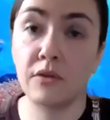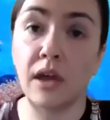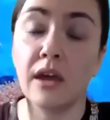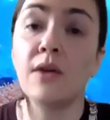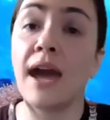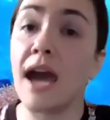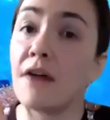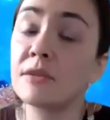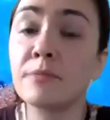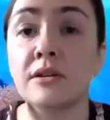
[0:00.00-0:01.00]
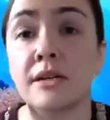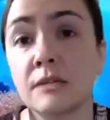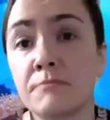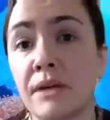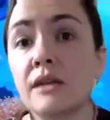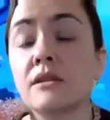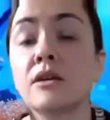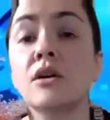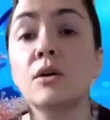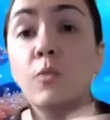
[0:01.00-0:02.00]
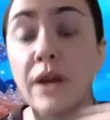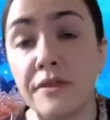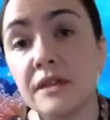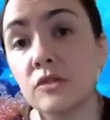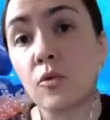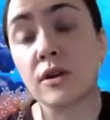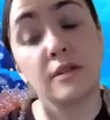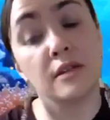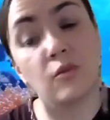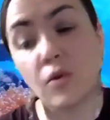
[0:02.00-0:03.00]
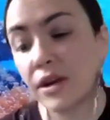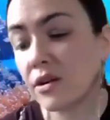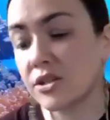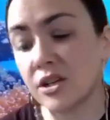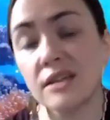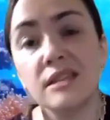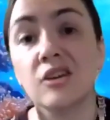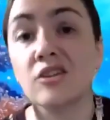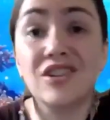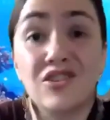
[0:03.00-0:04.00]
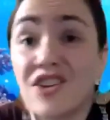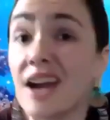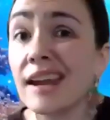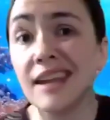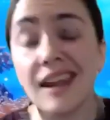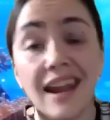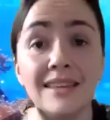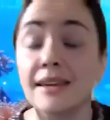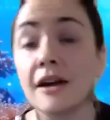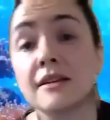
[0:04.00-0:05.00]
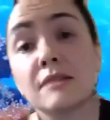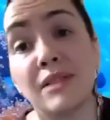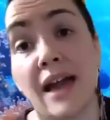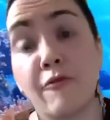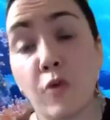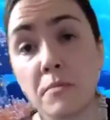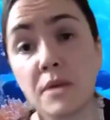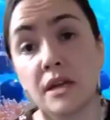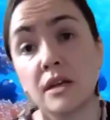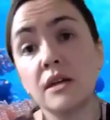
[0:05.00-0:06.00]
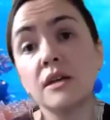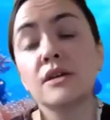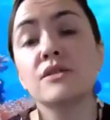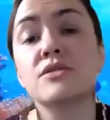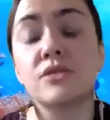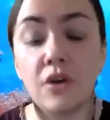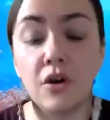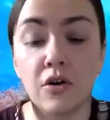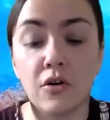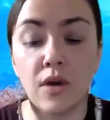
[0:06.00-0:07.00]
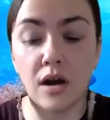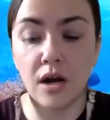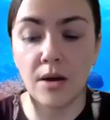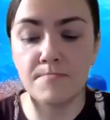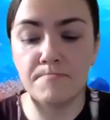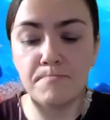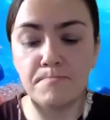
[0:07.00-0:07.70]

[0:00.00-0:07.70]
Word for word: Okay. You have to participate with these courses or you're just, you're, you're not going to get anything out of the platform. So, um,